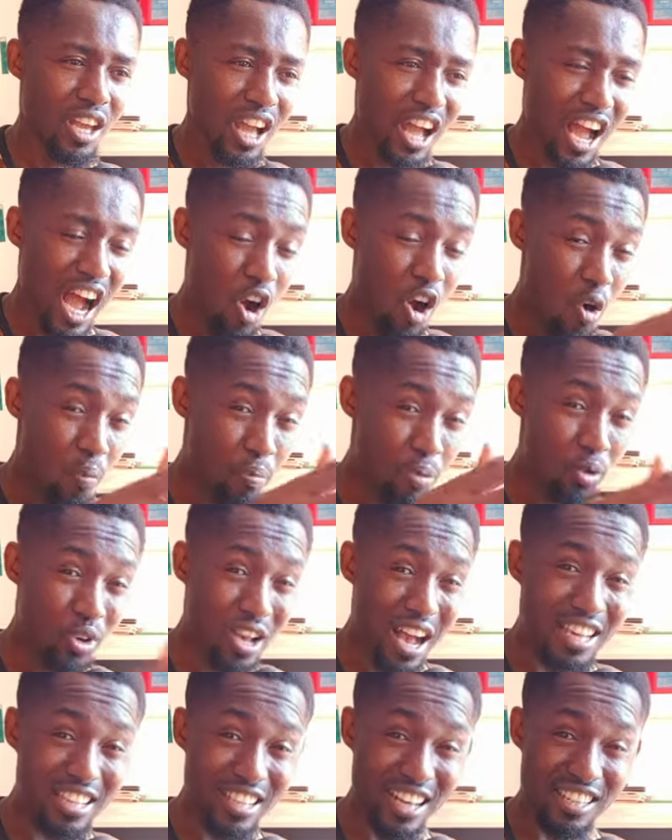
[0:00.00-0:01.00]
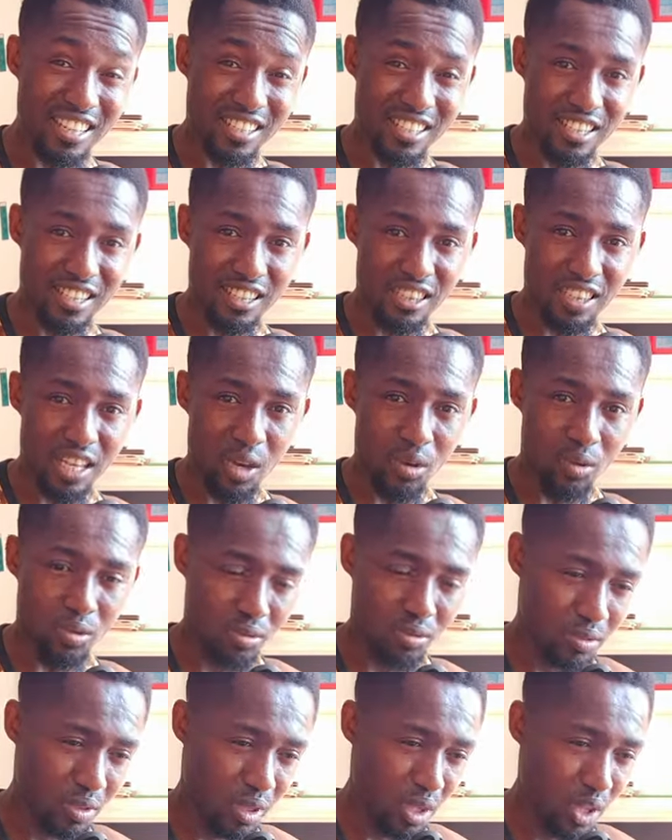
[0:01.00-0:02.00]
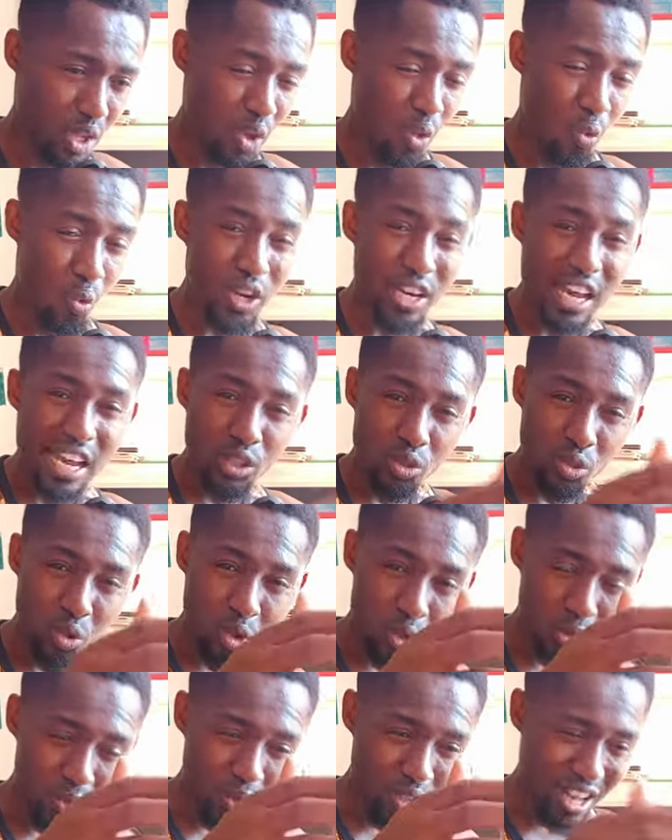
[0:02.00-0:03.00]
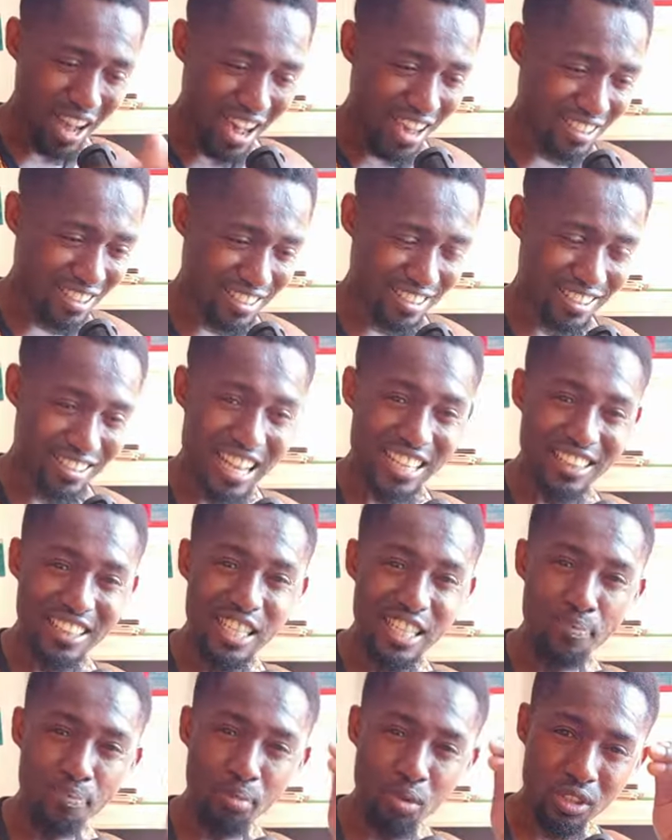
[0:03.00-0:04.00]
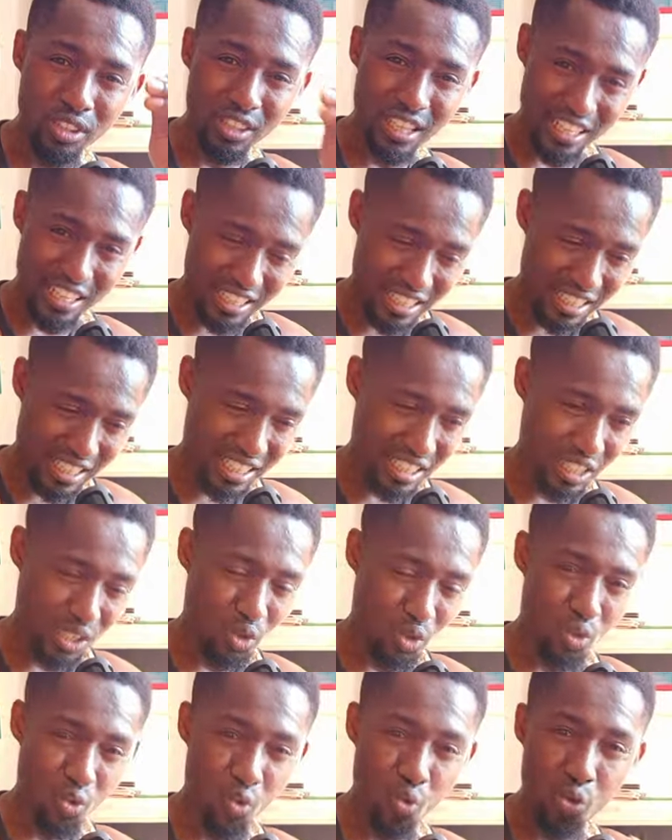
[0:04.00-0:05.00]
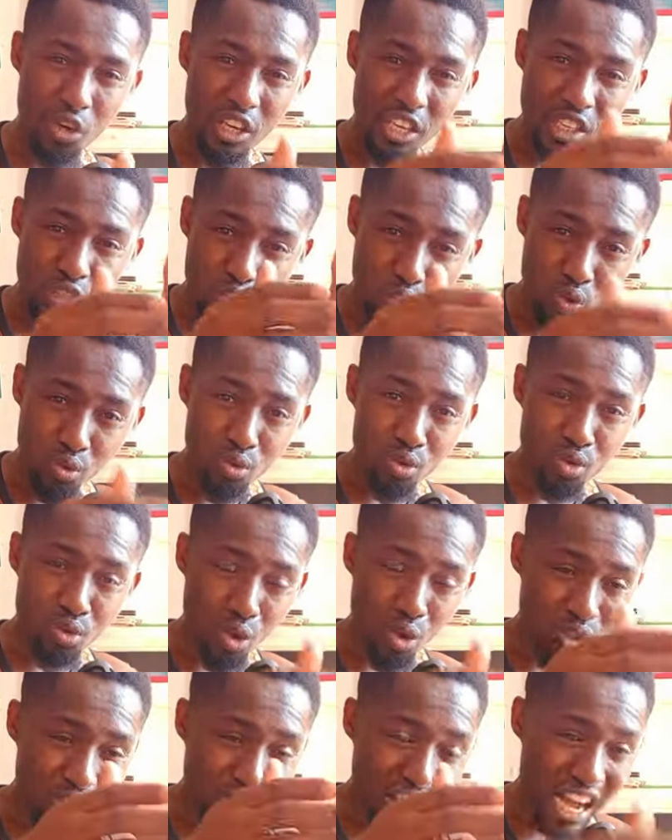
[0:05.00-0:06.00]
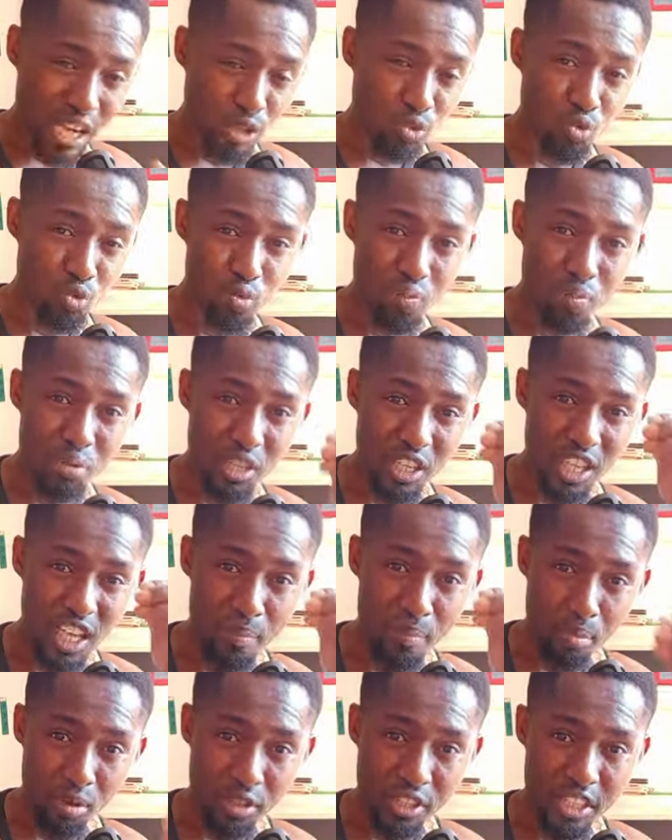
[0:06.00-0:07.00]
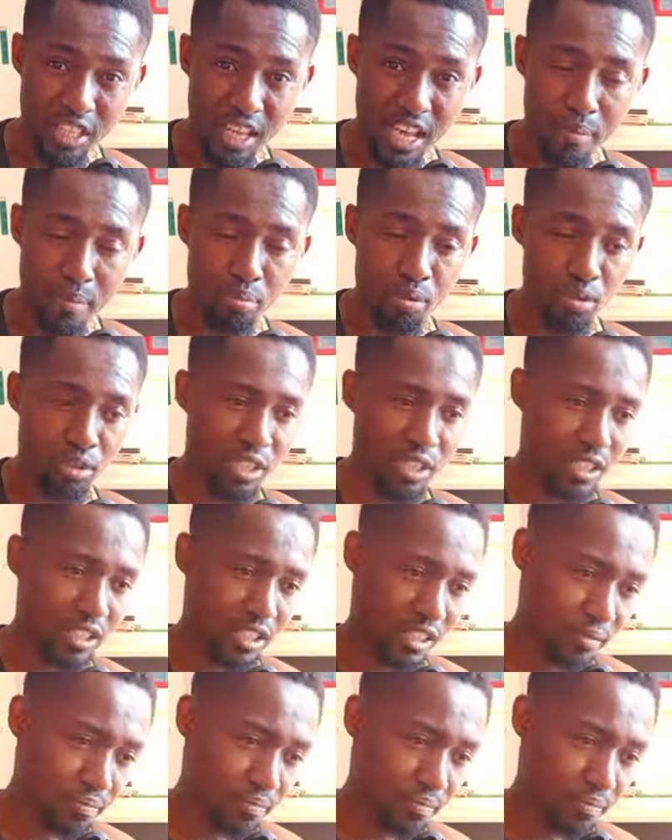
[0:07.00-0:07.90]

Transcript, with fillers: I hope you guys can see it now. When I told you guys that this protest will soon turn out to be a political protest,